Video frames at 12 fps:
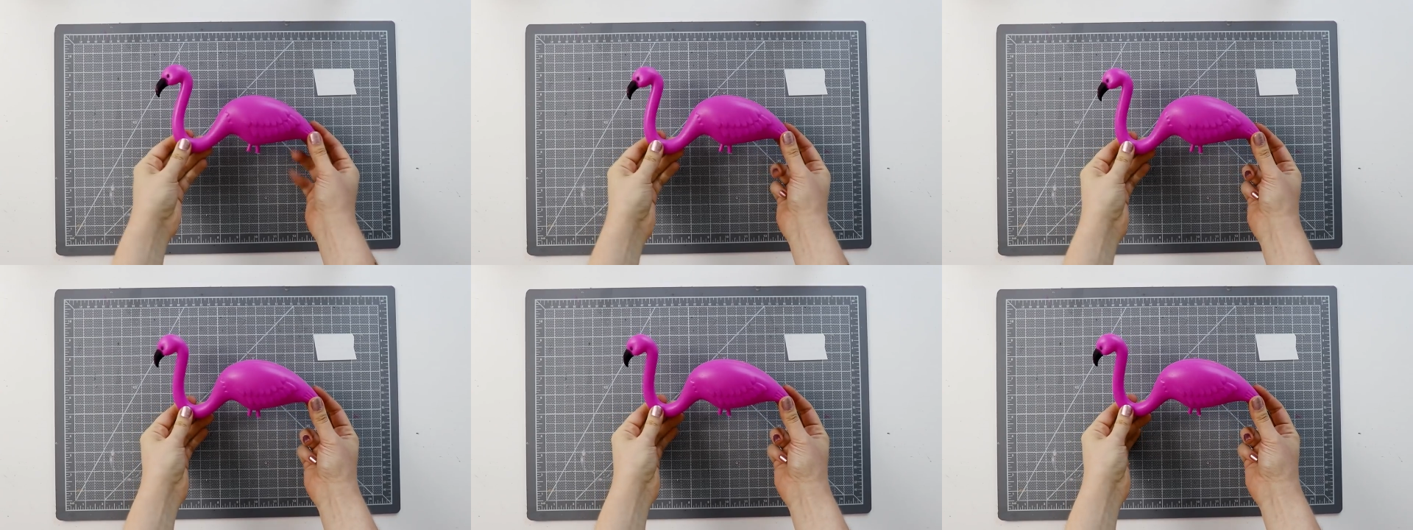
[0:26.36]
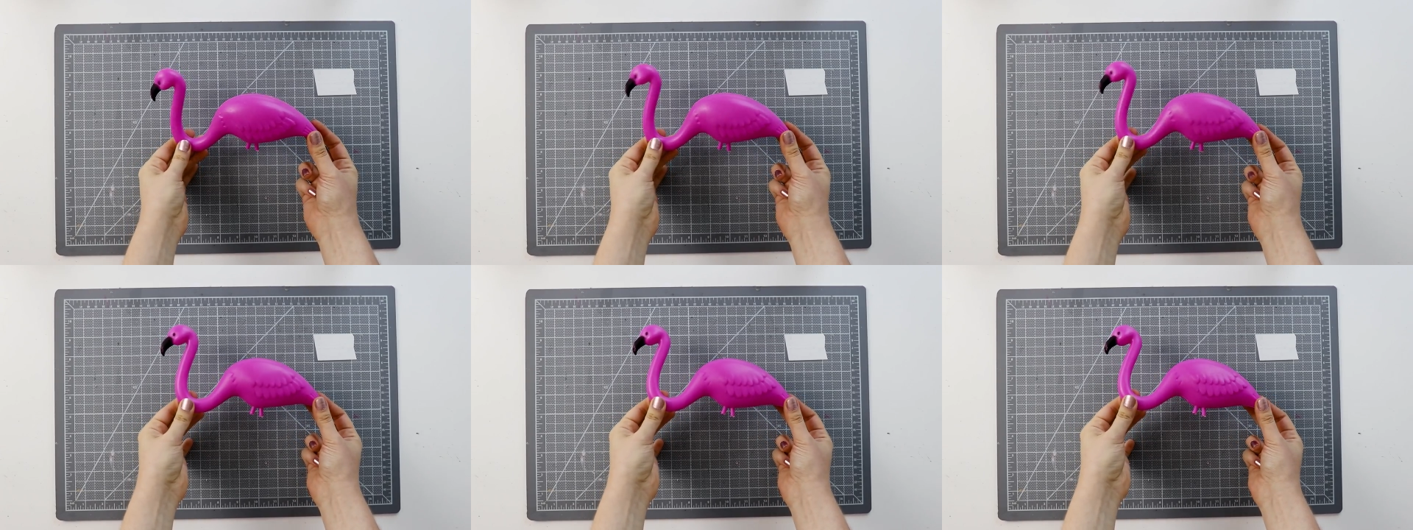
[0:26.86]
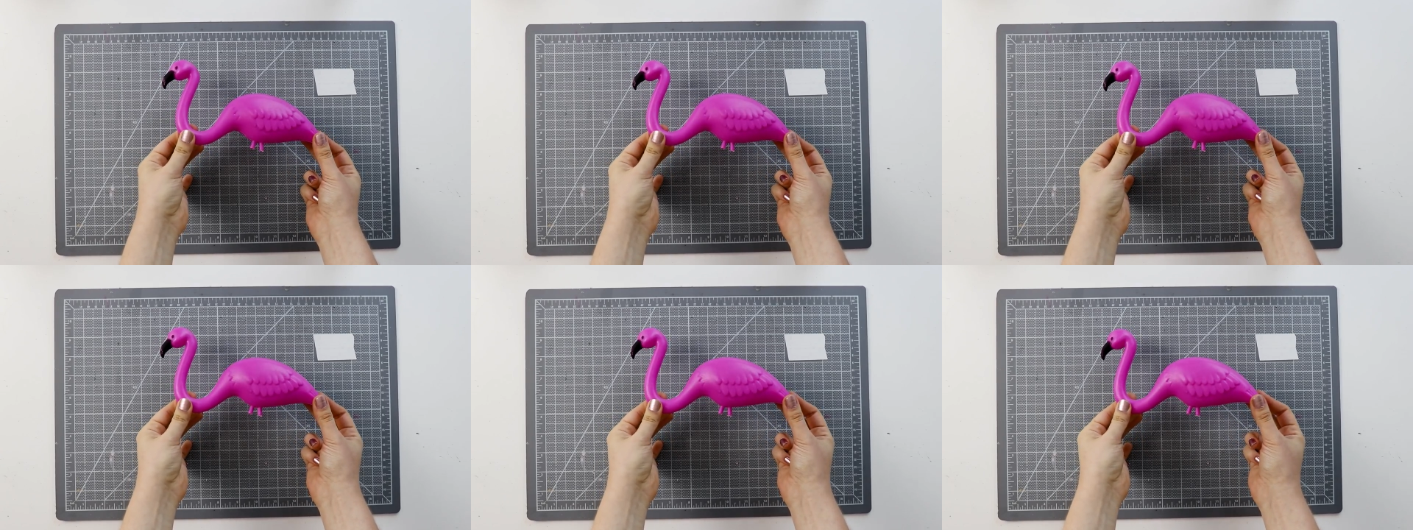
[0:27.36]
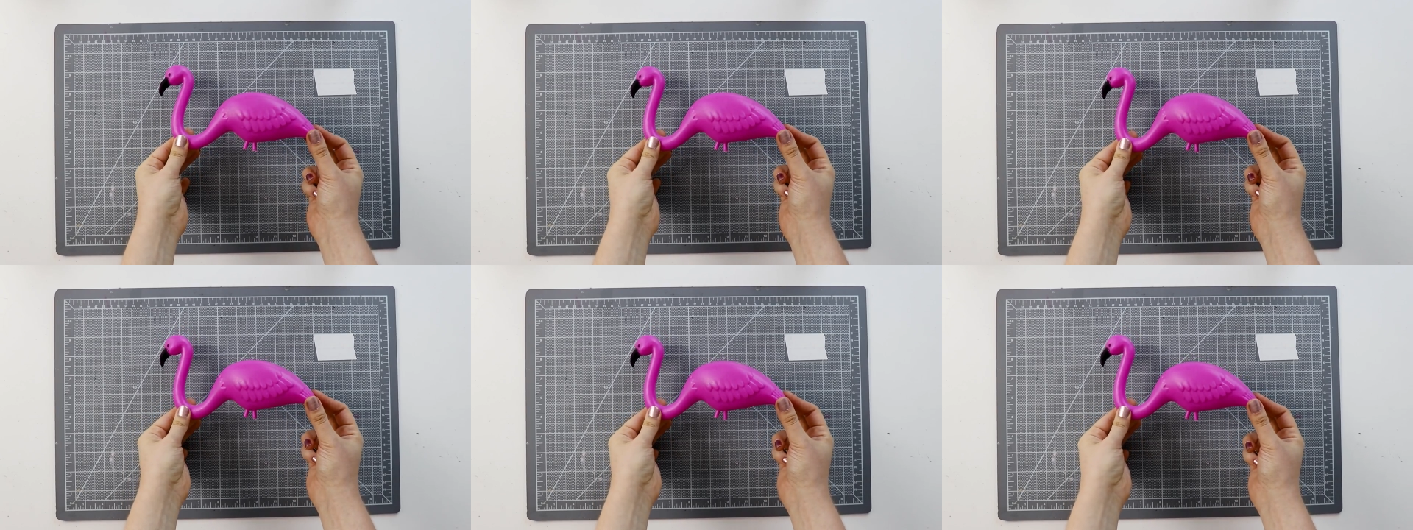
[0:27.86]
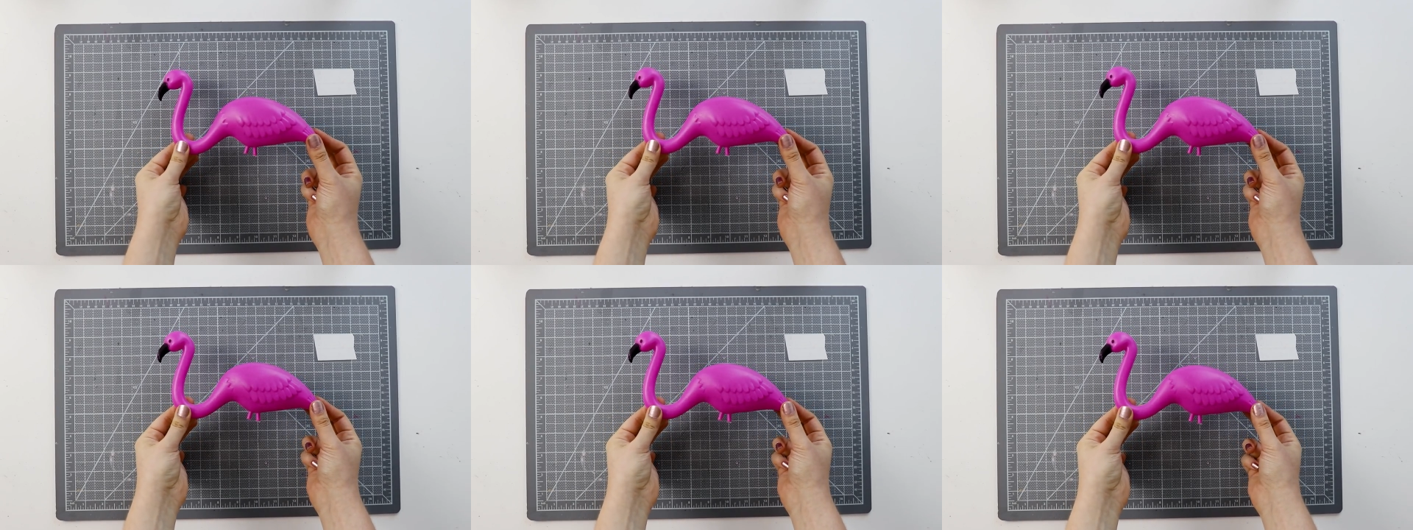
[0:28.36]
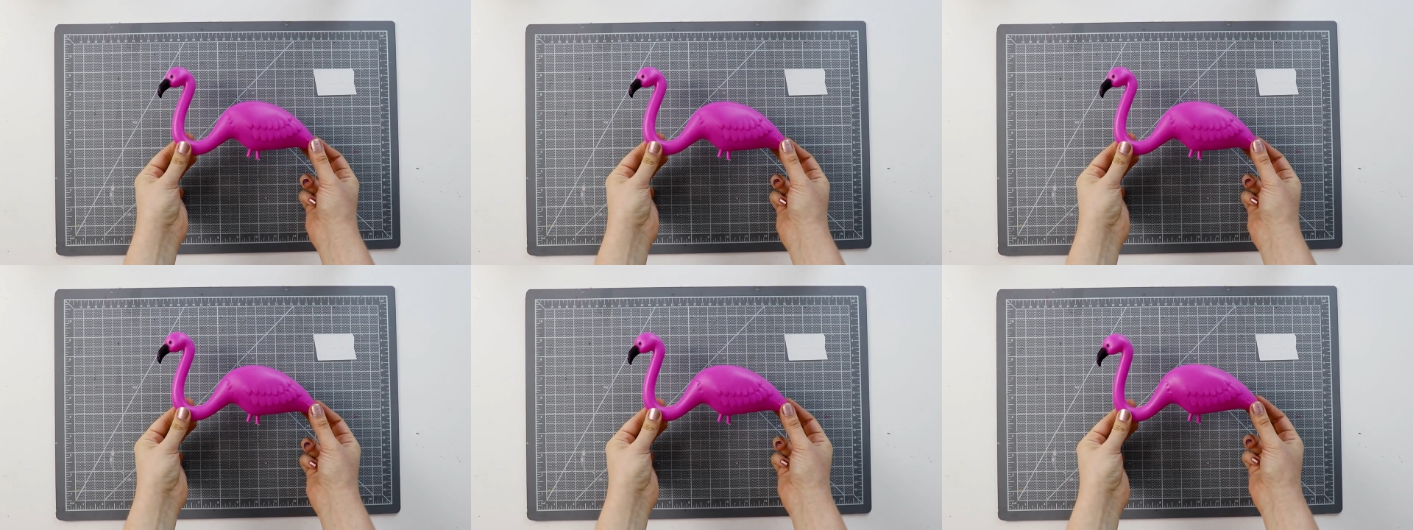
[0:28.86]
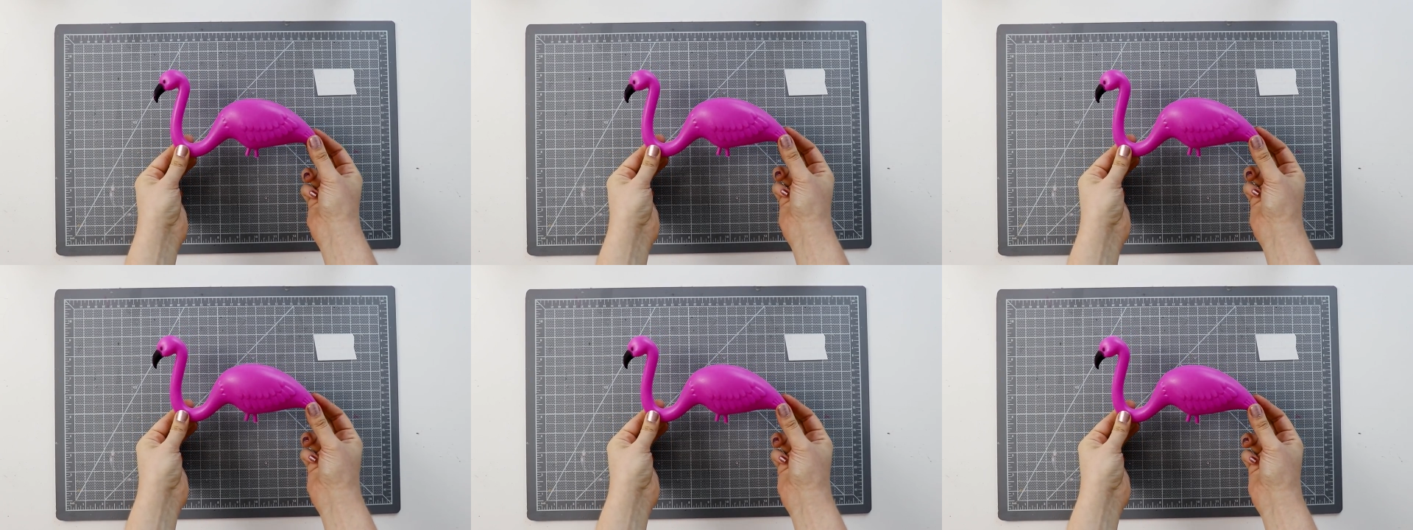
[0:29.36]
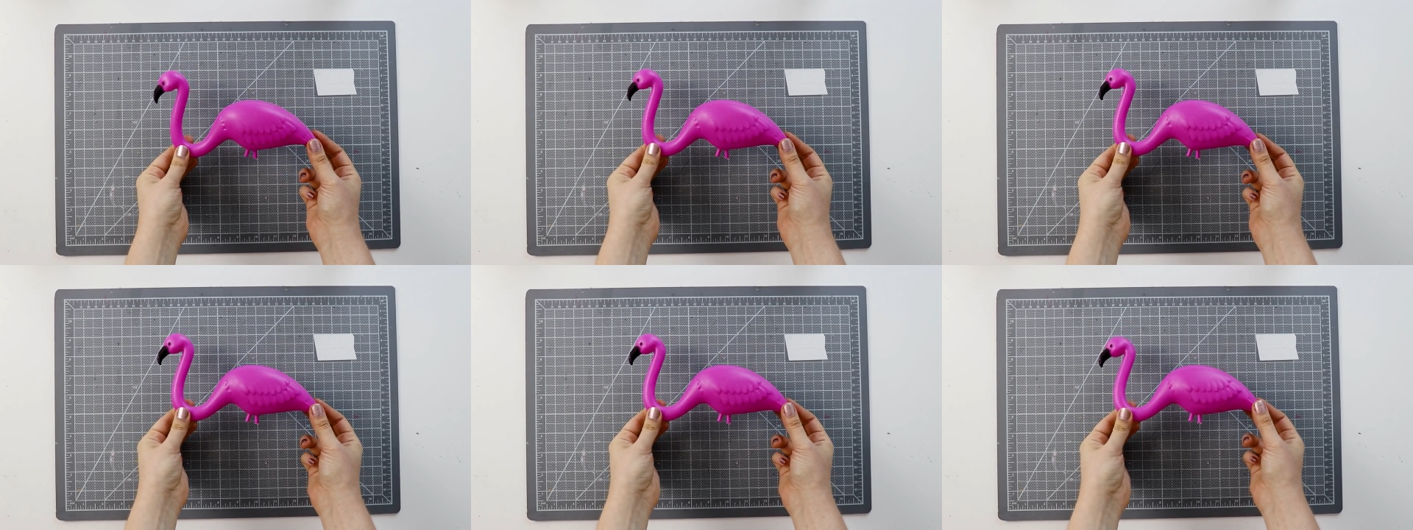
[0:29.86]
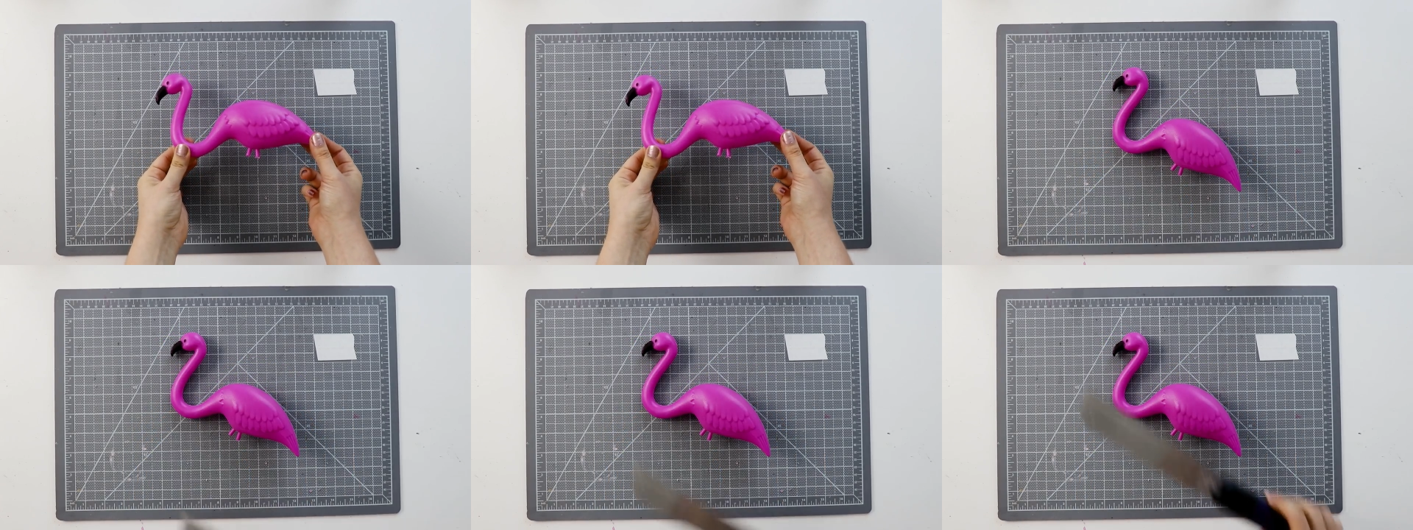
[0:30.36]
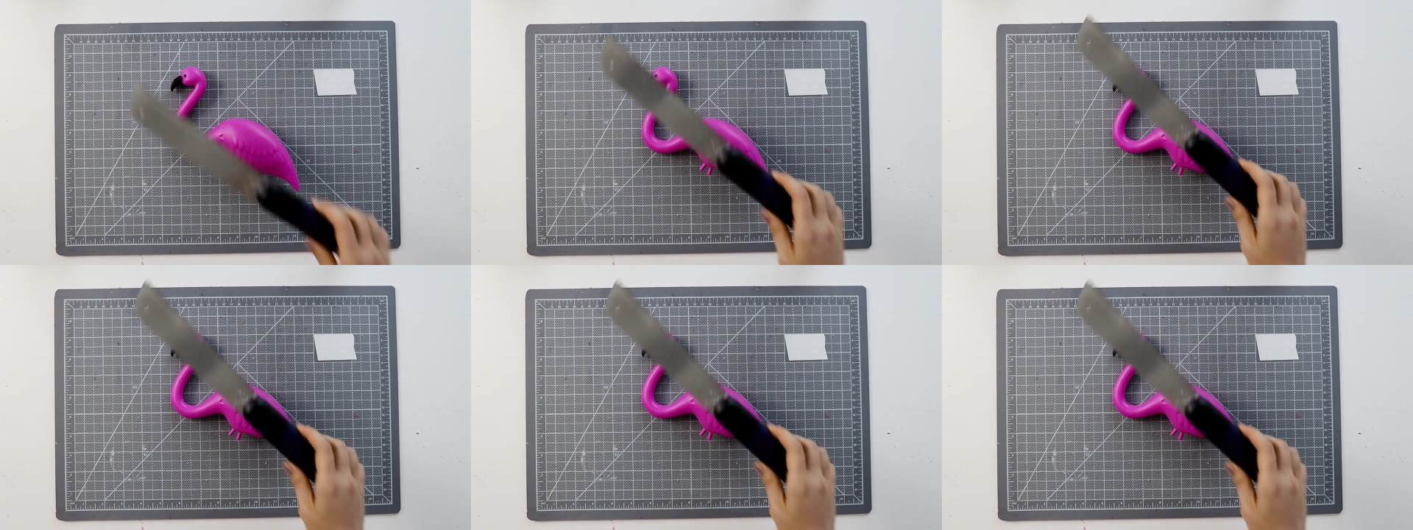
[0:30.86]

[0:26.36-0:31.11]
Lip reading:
[unreadable: no face in view]